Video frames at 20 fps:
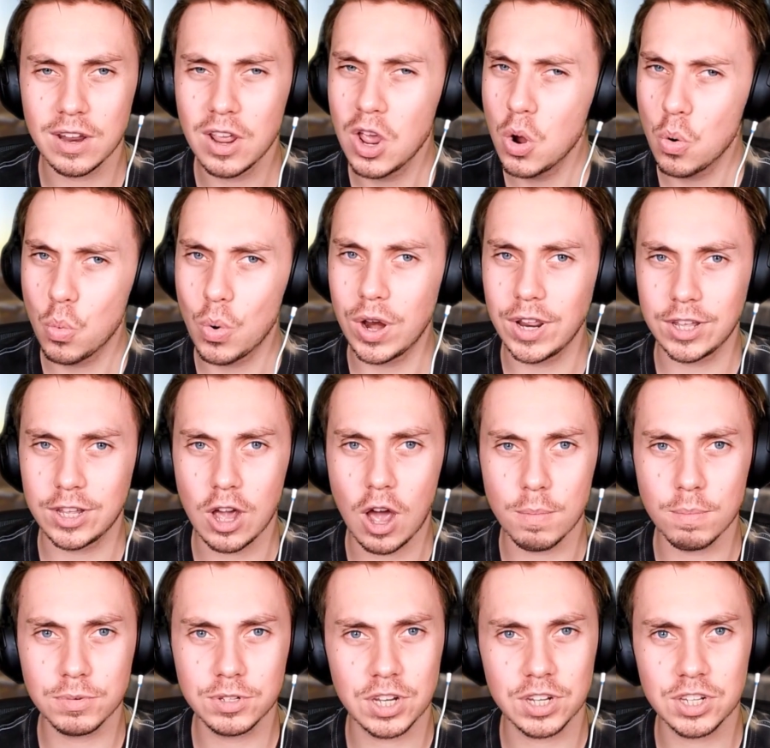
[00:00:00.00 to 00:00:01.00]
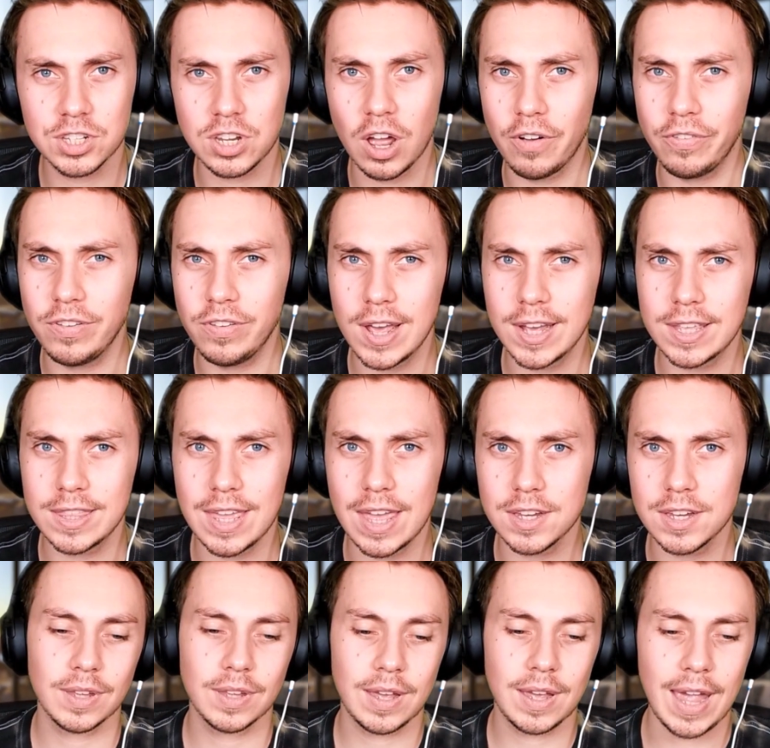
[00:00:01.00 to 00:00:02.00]
when it comes to stuff like
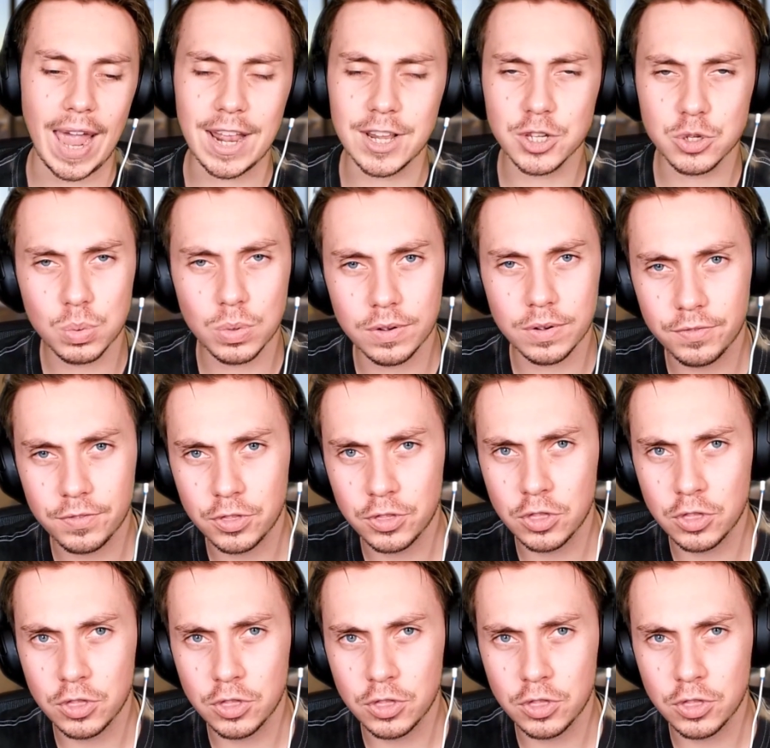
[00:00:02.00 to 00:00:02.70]
this. Hence, with the